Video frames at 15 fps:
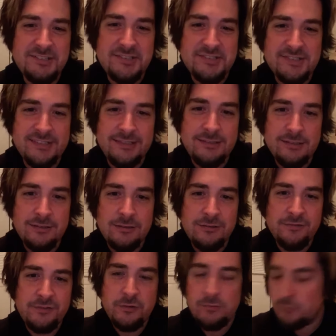let's see here.
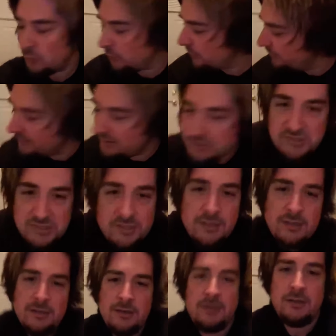A few more of these
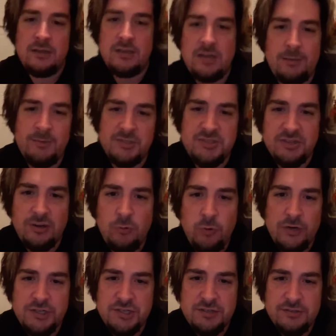comments and
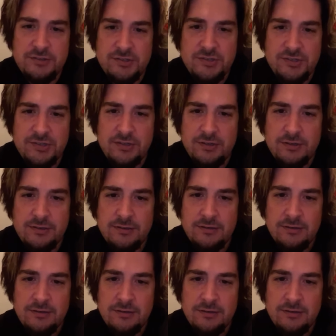questions.